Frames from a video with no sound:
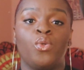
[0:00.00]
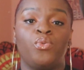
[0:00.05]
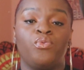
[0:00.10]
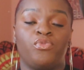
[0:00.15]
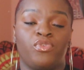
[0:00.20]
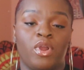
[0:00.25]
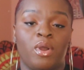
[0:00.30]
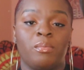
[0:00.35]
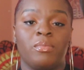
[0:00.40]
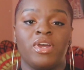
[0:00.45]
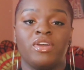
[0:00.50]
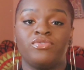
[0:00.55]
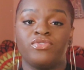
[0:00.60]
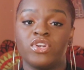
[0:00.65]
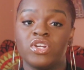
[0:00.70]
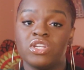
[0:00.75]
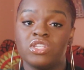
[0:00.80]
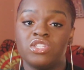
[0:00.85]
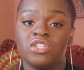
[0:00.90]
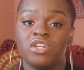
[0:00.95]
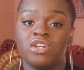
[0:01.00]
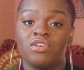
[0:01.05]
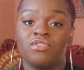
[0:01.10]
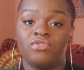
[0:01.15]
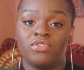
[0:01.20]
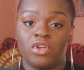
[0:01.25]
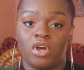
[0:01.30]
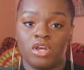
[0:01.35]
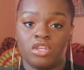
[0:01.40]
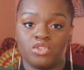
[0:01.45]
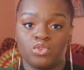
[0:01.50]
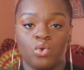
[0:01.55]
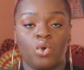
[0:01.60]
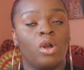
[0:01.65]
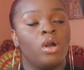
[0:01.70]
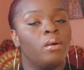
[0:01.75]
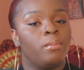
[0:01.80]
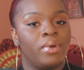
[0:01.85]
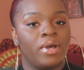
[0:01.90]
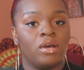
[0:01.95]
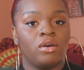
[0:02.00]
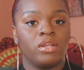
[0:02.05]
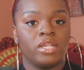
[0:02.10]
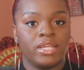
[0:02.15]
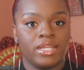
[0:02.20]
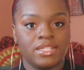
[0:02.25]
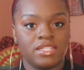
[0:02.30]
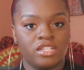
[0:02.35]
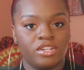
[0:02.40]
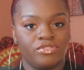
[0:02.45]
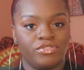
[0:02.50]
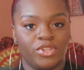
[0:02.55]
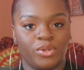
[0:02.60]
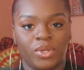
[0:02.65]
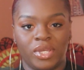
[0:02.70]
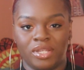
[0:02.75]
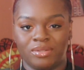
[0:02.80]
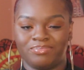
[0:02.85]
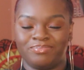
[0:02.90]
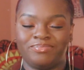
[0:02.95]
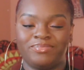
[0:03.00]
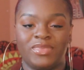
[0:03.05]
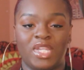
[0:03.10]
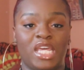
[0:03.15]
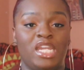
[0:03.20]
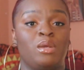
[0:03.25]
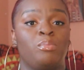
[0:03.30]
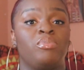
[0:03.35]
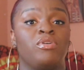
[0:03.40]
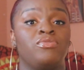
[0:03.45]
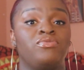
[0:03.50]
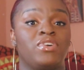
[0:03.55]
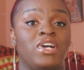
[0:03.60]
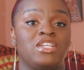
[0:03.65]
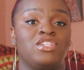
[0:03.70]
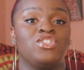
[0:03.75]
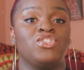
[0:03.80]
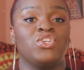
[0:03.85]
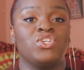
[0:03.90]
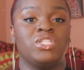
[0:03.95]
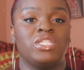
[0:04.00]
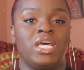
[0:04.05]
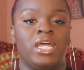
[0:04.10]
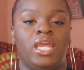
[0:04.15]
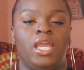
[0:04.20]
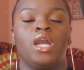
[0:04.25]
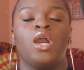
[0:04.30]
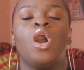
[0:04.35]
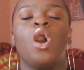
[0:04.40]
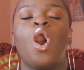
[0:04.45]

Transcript: from my first year of law school about interviewing in a professional setting.